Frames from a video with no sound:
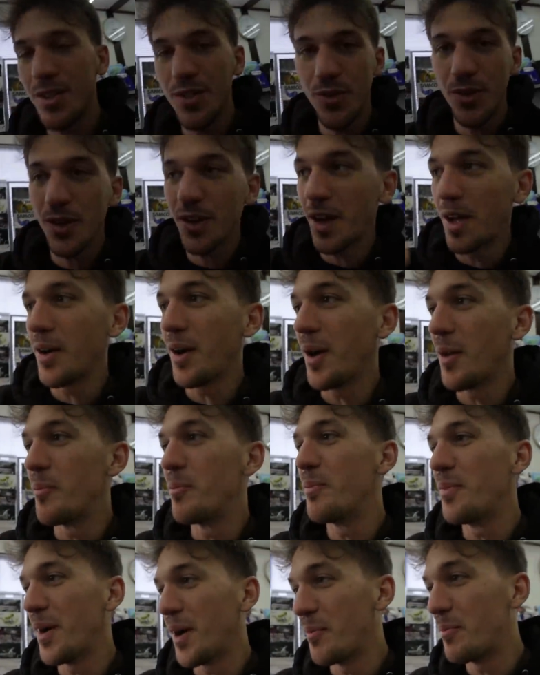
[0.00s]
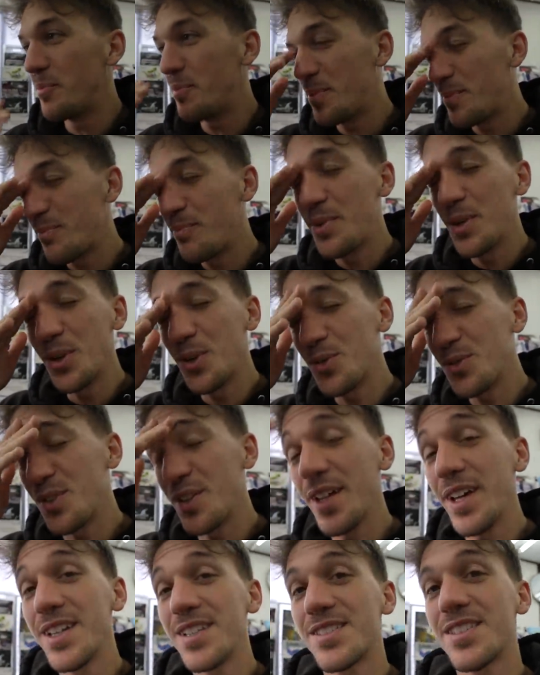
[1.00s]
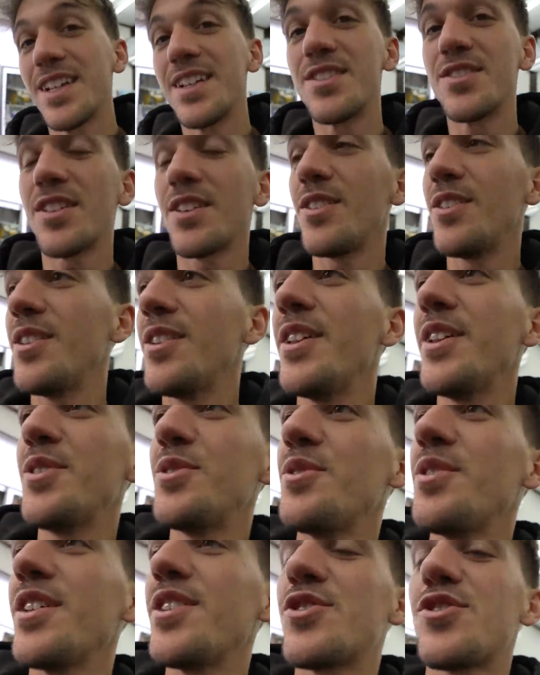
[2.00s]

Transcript: adult stuff. A, a adult build stuff. list that's literally